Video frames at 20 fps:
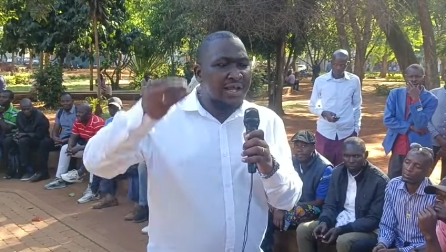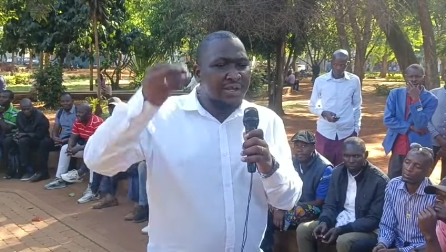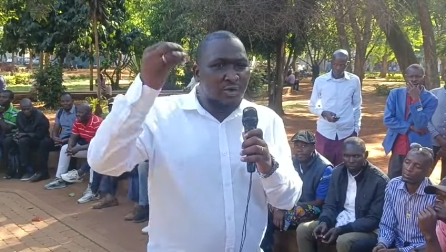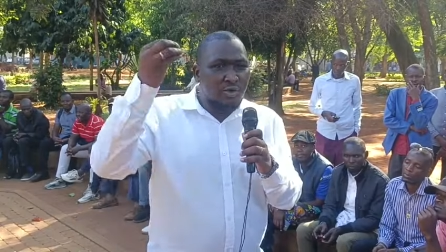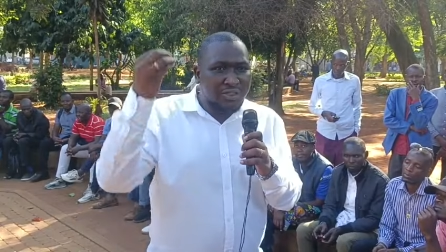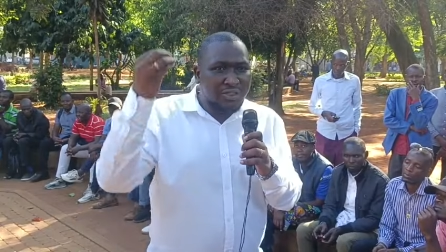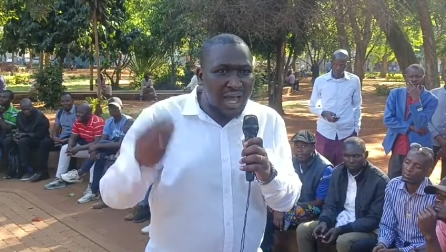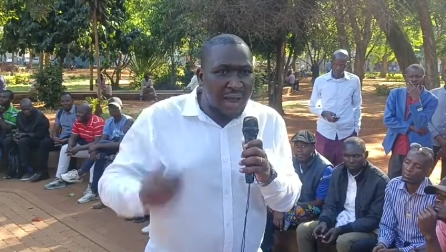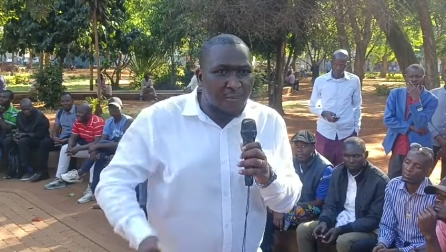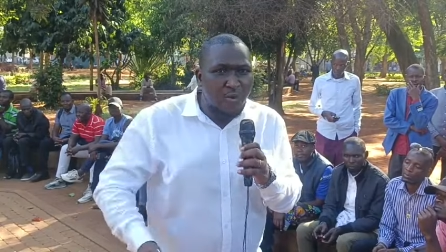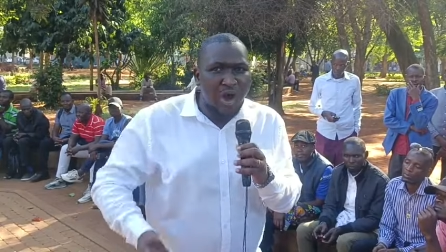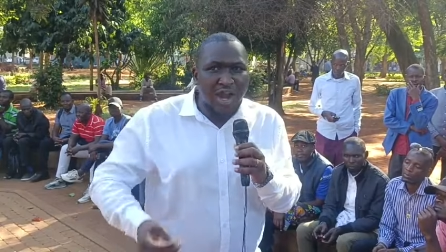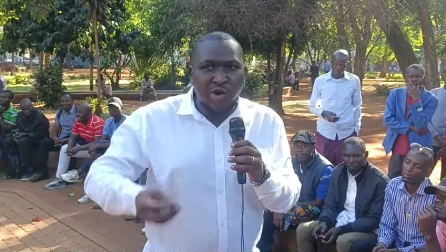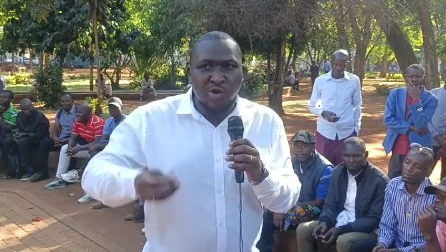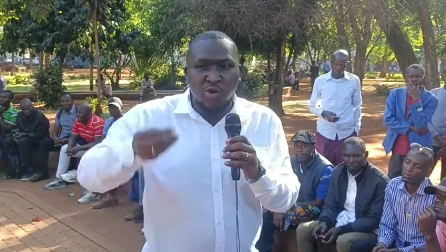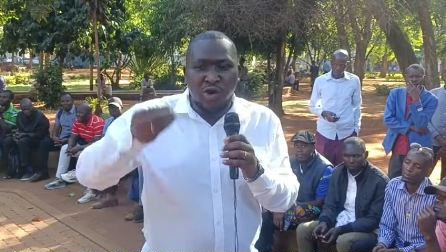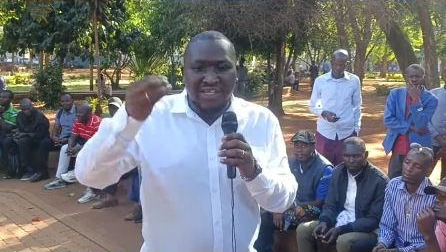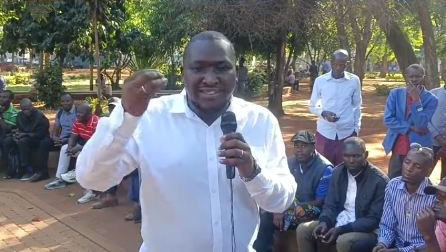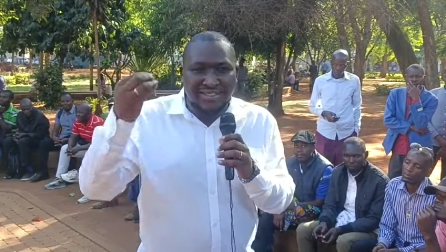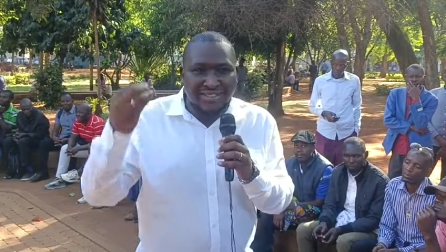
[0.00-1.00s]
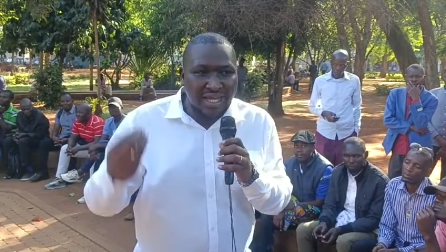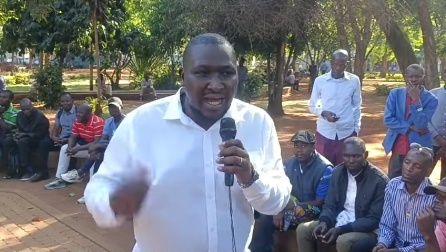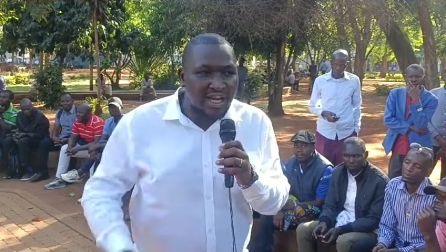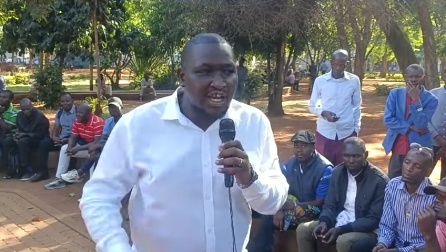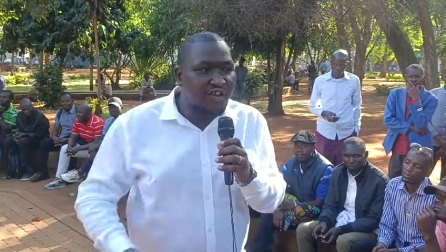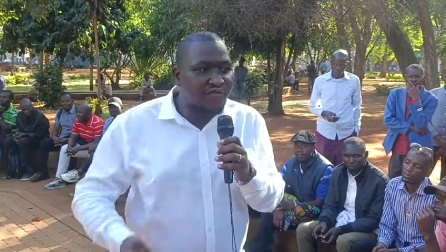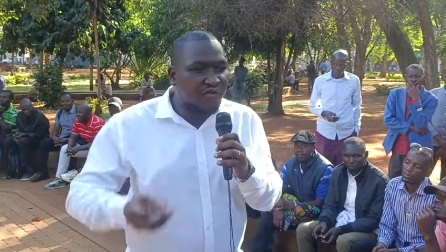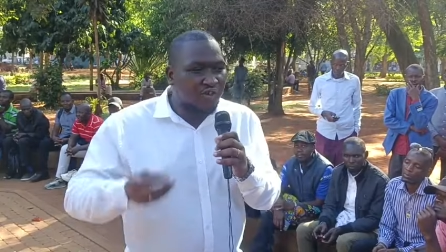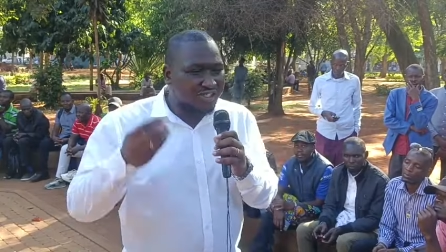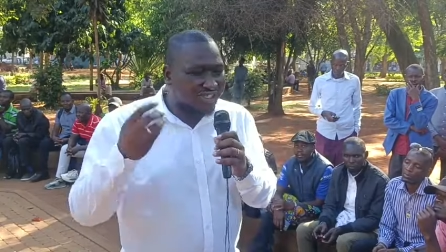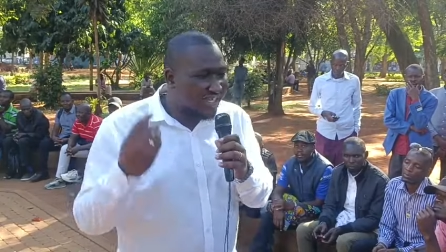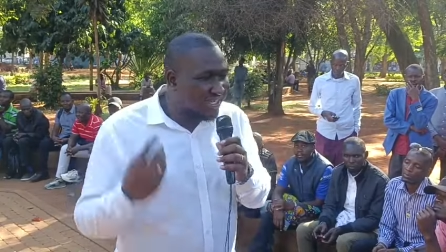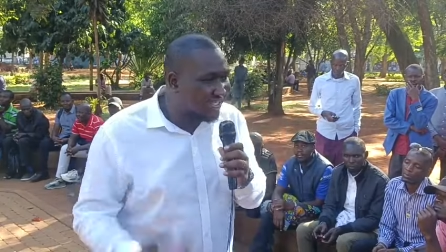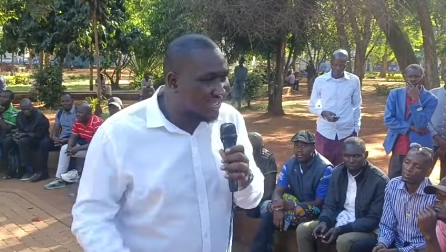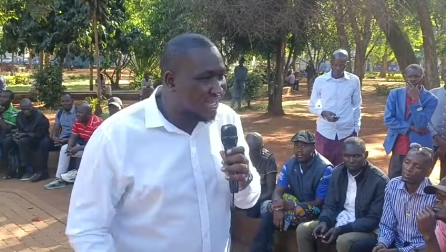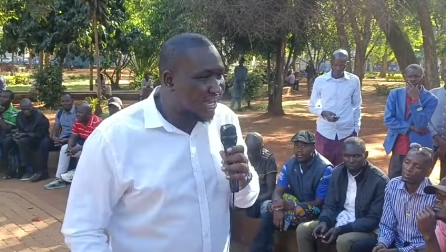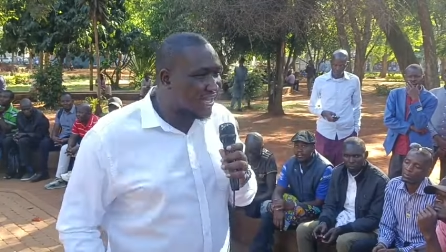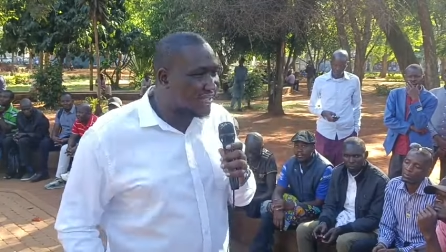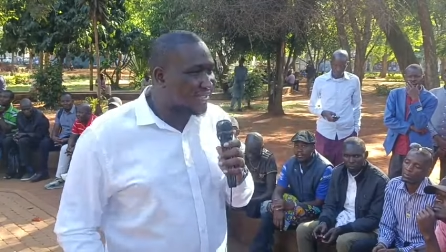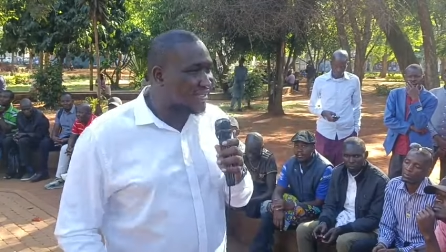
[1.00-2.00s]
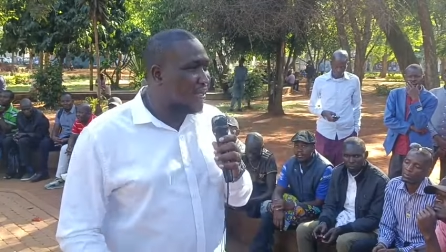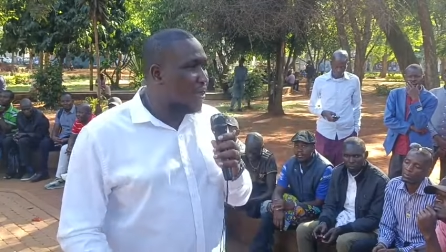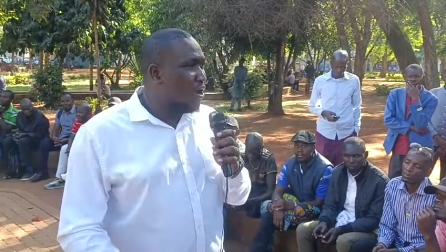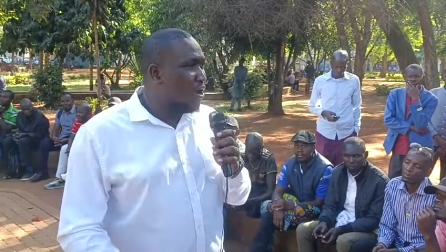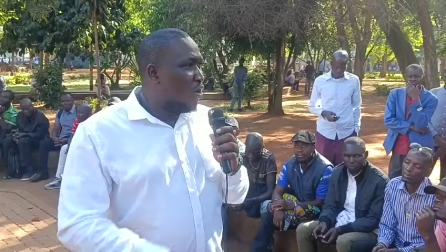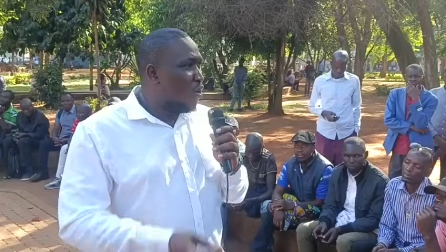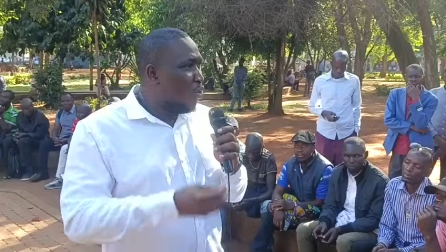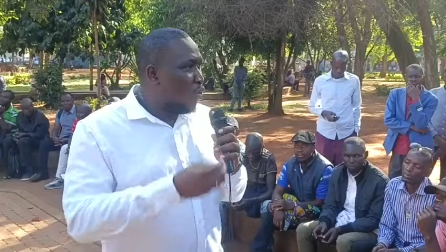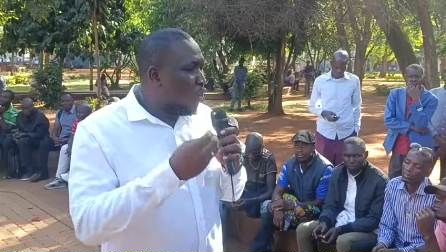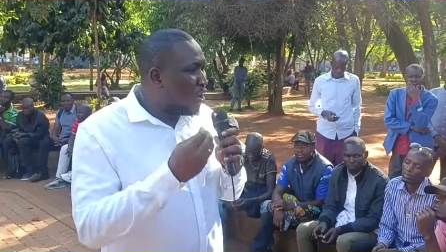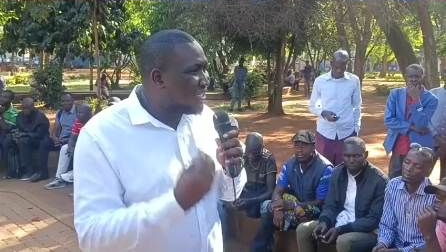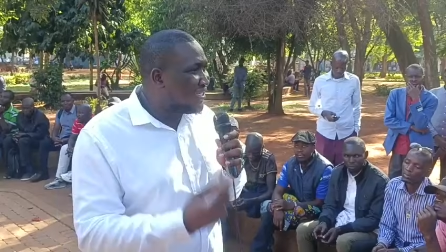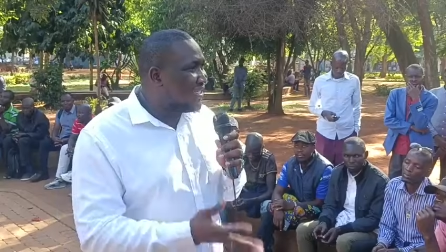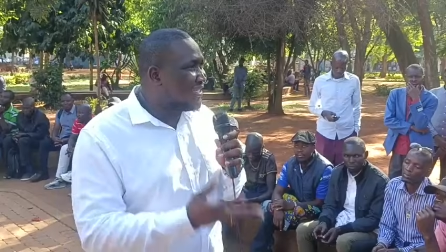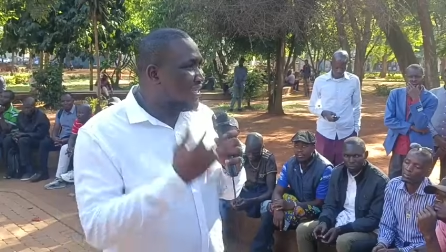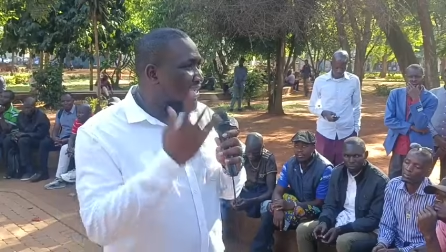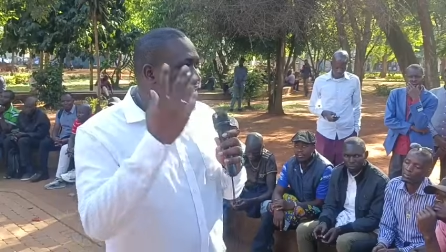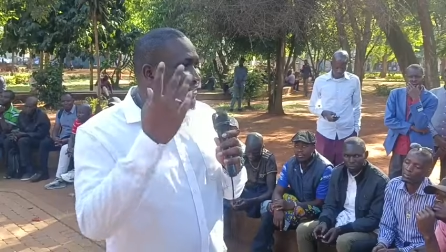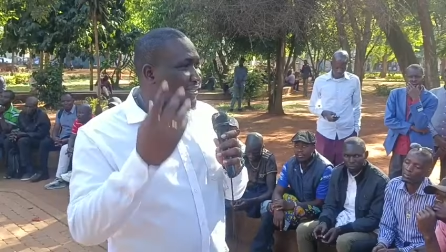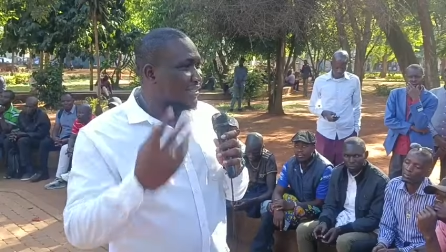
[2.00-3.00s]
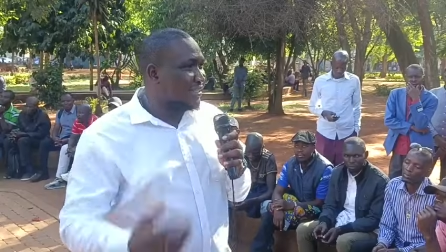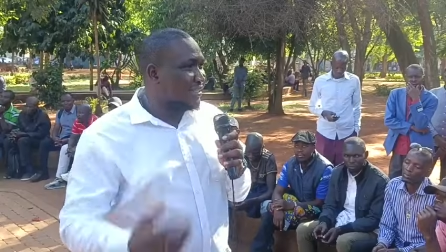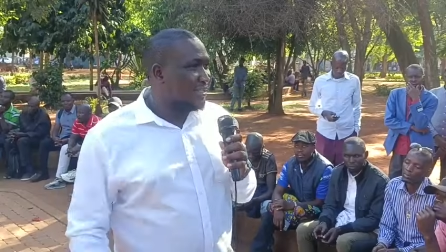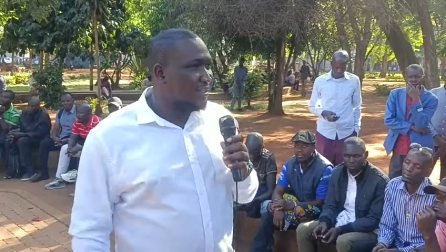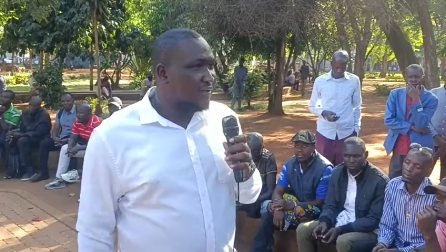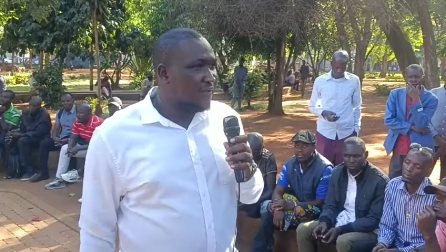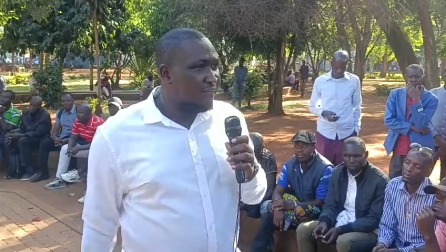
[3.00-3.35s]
to someone who has studied for 6 years? What is it?